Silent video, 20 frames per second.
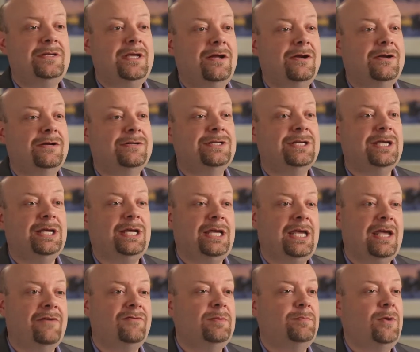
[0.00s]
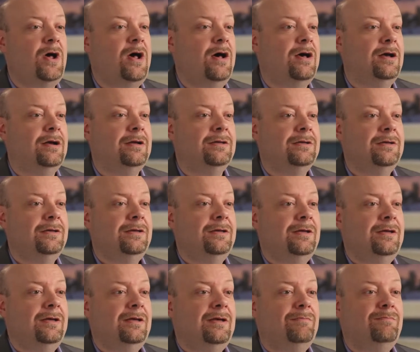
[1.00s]
the tears, give them a hug,
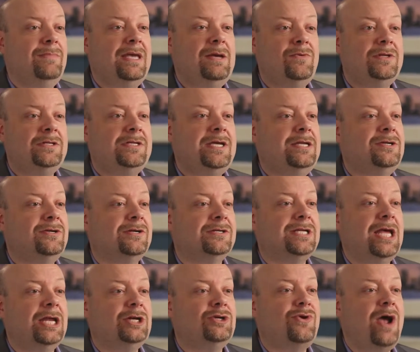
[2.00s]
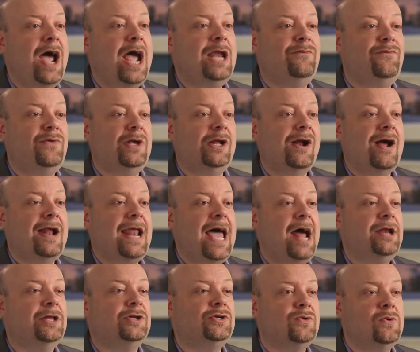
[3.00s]
meet with teachers, and try to figure out
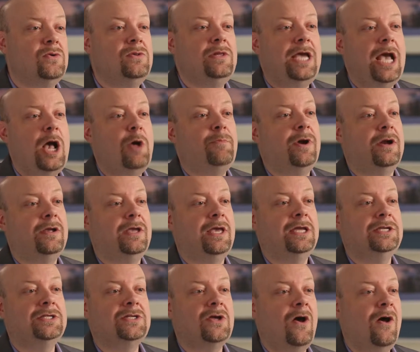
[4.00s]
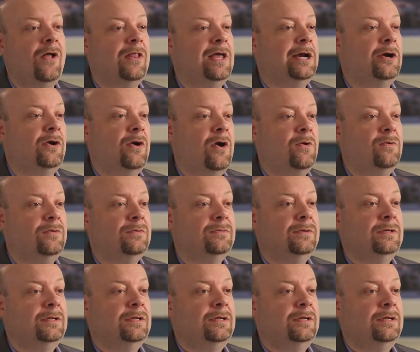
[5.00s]
how to truly help our kids all on our own.